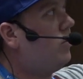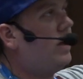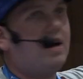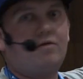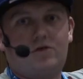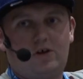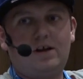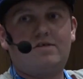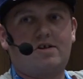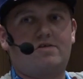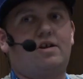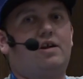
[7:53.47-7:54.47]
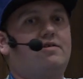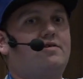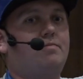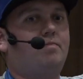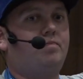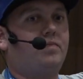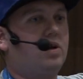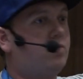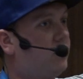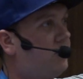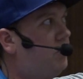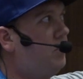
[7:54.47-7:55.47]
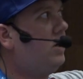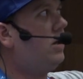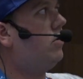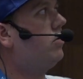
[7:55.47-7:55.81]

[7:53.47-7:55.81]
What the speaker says: we have the XSS. It was pretty